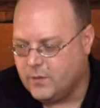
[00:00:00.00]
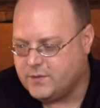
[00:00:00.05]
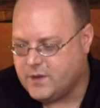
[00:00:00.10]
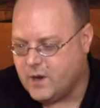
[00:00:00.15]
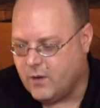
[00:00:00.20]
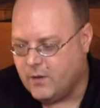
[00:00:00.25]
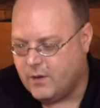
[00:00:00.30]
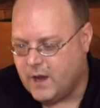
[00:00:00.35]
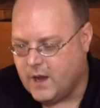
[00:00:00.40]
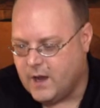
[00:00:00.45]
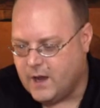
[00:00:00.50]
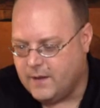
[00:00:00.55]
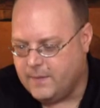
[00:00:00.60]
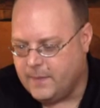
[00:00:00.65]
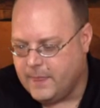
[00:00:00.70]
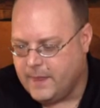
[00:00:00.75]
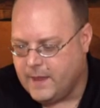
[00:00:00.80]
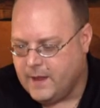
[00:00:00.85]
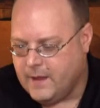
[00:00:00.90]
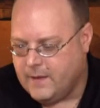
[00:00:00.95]
was going
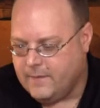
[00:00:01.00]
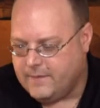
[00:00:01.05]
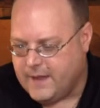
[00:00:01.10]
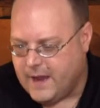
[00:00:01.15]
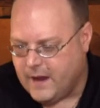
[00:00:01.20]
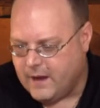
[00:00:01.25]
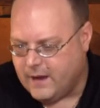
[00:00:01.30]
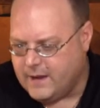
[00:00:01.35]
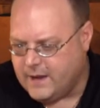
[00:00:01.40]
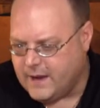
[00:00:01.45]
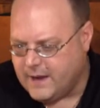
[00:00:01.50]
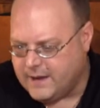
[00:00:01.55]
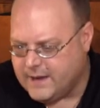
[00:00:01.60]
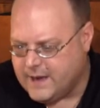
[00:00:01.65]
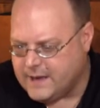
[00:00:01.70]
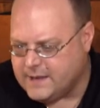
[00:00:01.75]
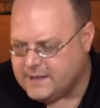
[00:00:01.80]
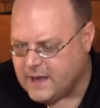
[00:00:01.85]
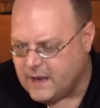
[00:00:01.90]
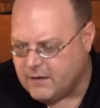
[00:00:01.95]
on. Now, I
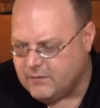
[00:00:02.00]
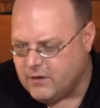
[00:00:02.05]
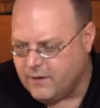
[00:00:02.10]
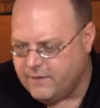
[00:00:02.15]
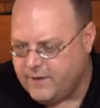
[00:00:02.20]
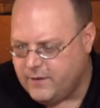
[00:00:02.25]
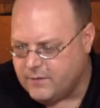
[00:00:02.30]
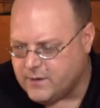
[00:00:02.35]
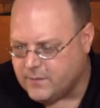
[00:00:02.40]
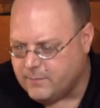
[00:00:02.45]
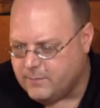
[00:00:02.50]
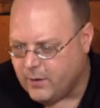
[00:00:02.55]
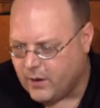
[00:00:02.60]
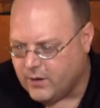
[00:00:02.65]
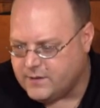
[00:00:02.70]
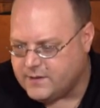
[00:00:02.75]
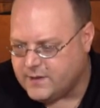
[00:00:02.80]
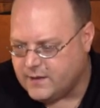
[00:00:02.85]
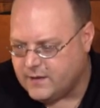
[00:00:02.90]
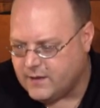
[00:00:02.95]
guess I don't know if he was a
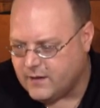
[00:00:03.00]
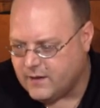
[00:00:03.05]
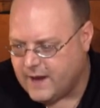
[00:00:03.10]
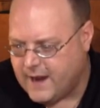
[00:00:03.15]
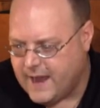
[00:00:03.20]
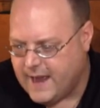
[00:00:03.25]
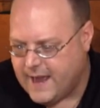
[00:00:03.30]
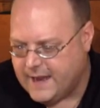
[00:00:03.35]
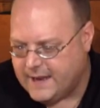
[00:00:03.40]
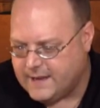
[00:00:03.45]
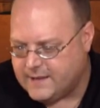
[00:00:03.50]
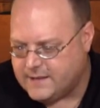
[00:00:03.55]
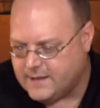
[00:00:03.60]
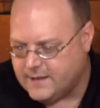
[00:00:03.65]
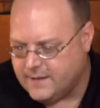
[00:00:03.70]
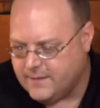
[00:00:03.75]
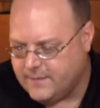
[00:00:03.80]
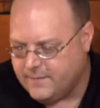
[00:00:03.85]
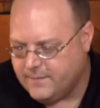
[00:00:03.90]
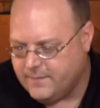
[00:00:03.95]
bartender at.